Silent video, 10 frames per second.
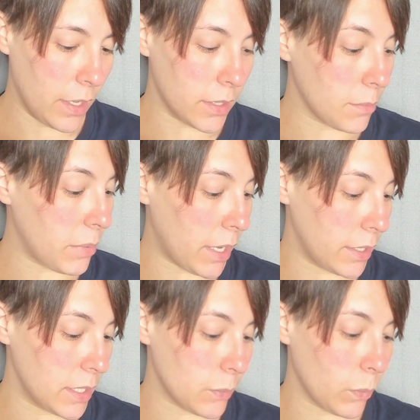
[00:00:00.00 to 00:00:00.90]
The
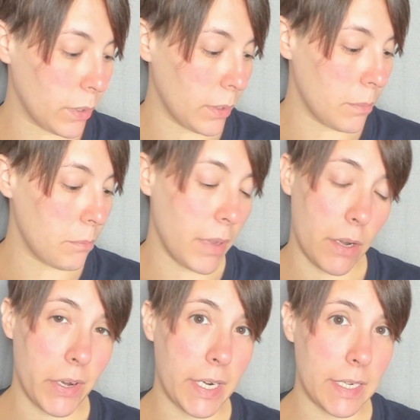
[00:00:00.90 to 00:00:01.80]
bodies were
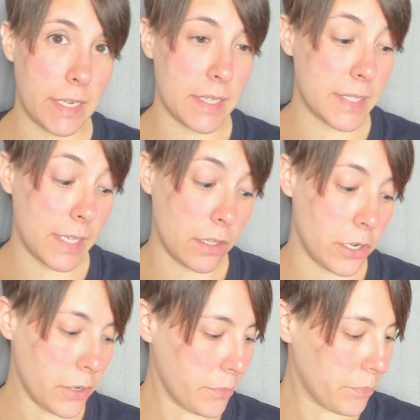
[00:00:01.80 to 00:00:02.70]
buried in a
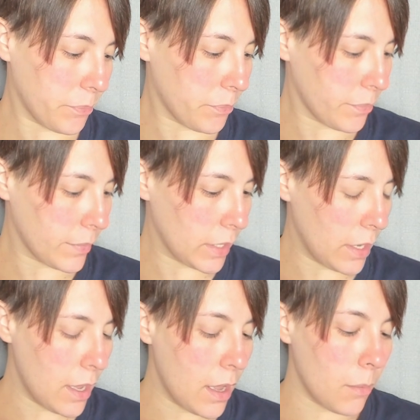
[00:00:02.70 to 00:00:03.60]
cellar.
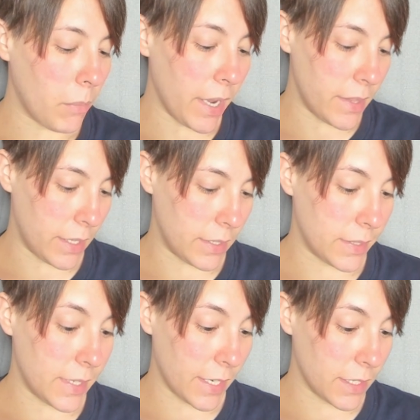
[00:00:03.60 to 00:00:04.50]
By then,
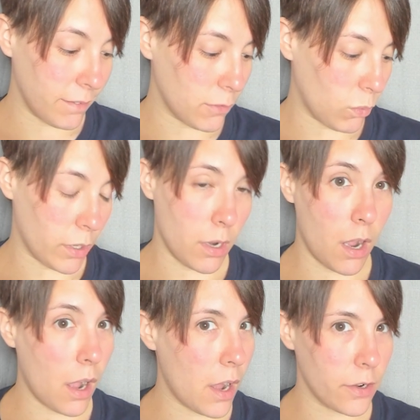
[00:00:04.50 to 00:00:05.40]
detectives were
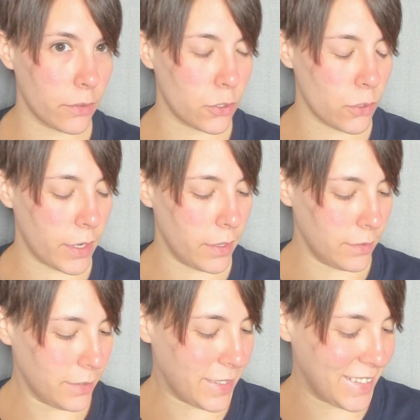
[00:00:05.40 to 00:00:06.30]
hot on the trail
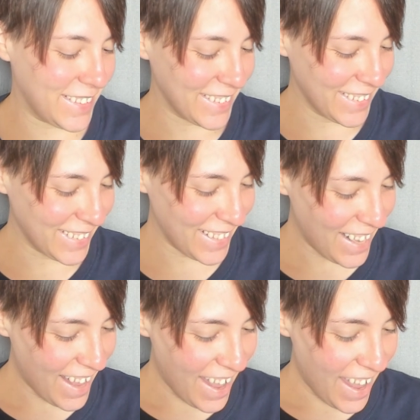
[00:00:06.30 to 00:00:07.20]

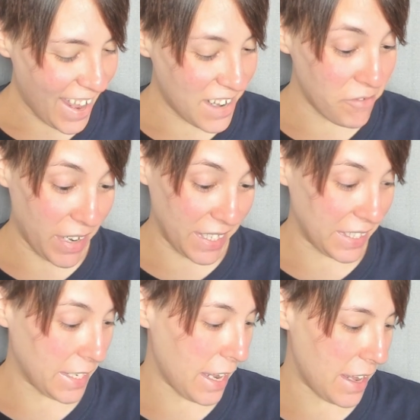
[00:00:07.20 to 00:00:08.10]
and finally
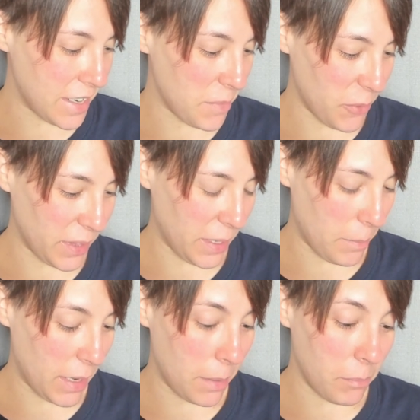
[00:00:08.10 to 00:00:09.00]
caught up with him
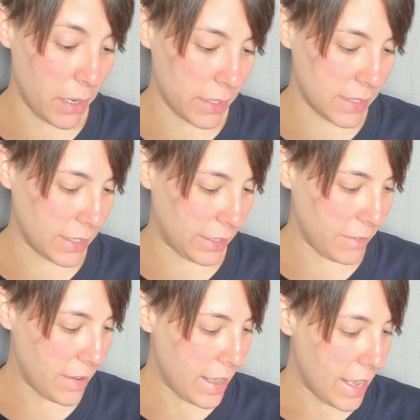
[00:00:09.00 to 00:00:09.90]
in Boston
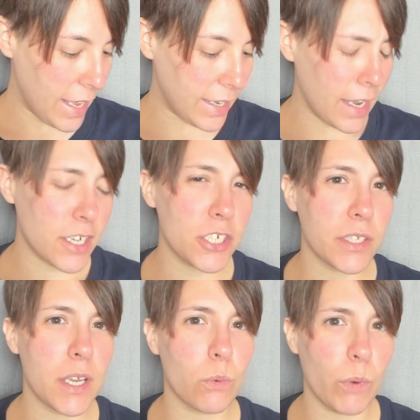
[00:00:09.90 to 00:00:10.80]
and
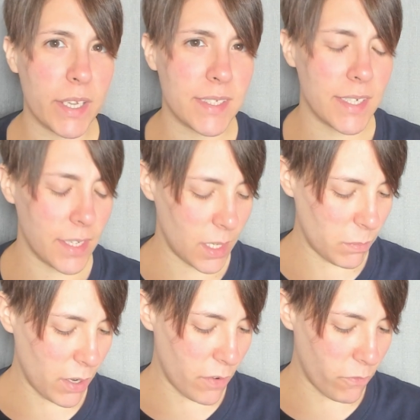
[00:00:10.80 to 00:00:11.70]
actually arrested
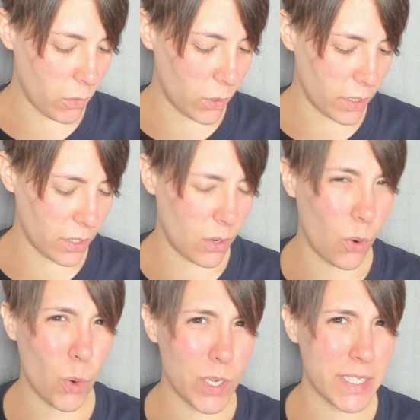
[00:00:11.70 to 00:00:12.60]
him for
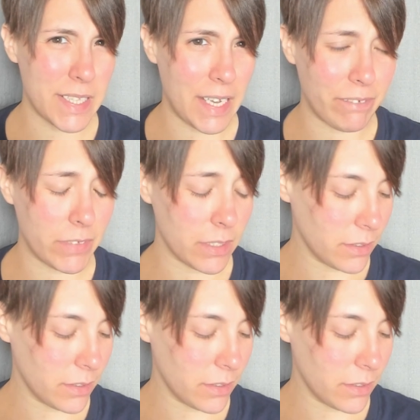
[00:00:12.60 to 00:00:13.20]
horse theft,